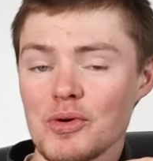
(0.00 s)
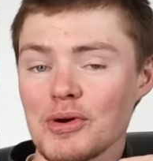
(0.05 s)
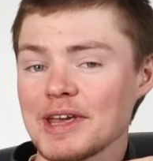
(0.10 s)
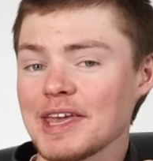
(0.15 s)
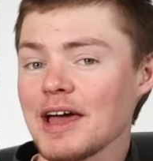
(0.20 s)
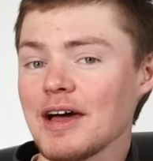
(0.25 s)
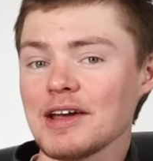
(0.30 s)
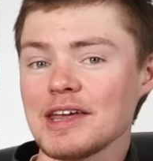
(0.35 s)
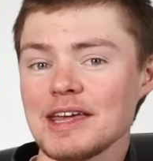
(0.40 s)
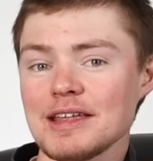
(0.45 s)
were
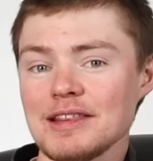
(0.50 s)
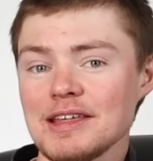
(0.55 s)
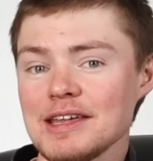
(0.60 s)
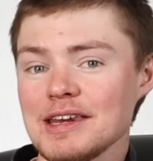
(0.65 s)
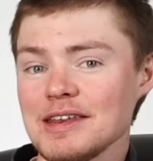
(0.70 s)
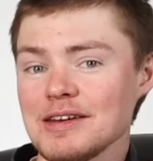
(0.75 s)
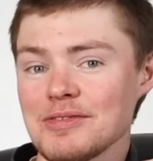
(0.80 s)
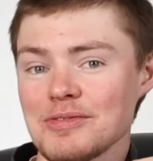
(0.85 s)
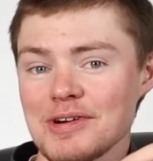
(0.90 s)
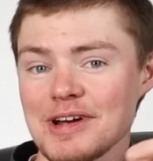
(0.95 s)

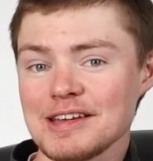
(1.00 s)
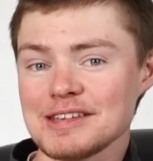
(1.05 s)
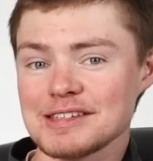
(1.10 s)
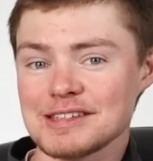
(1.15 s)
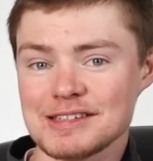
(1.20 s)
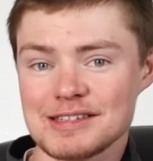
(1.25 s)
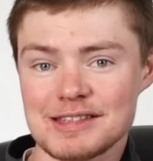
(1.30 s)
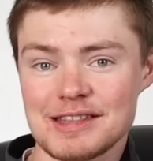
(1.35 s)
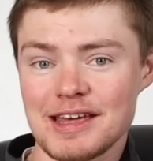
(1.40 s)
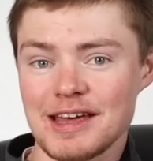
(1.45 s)
calculated
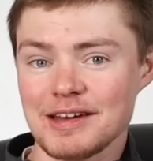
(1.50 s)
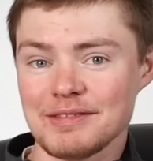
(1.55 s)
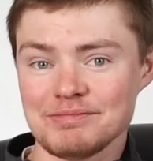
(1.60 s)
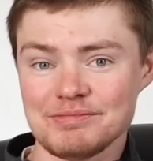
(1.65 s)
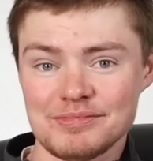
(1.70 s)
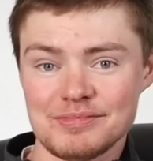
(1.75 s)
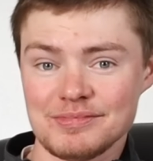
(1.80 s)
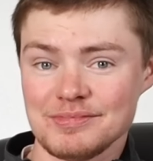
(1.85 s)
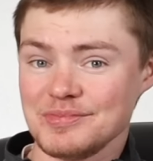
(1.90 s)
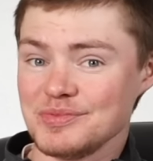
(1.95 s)
risks
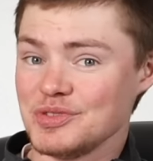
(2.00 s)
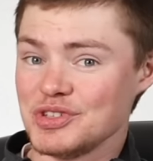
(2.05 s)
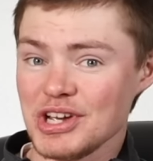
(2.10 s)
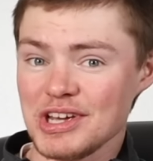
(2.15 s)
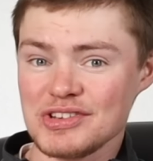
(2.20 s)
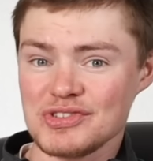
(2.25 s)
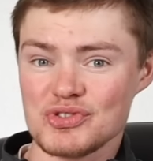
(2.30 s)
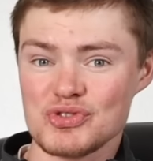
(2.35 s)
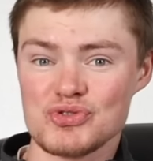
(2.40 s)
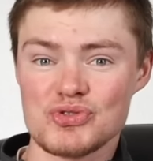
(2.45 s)
that
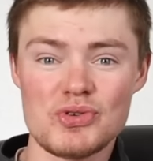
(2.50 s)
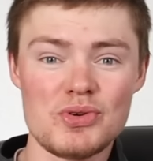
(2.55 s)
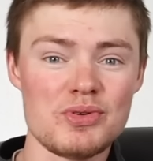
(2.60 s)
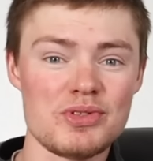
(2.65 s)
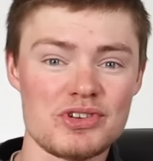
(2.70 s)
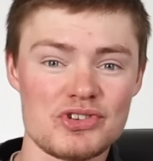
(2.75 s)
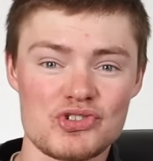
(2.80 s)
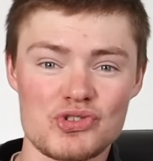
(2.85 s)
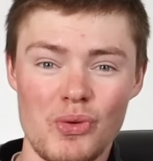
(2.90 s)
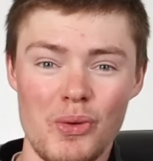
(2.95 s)
just drew
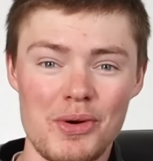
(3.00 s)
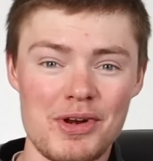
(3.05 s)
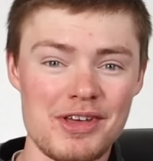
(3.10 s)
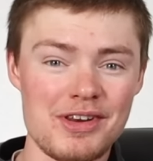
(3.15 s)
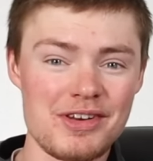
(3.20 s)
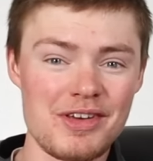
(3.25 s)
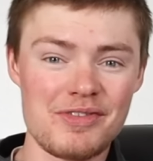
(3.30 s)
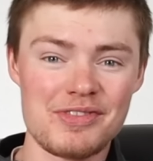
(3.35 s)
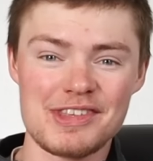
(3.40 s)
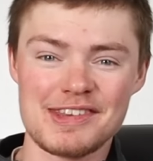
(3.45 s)
the short
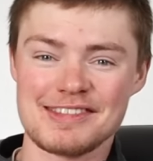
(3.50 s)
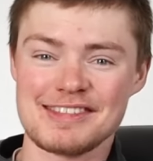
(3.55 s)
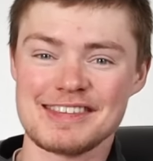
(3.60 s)
end of the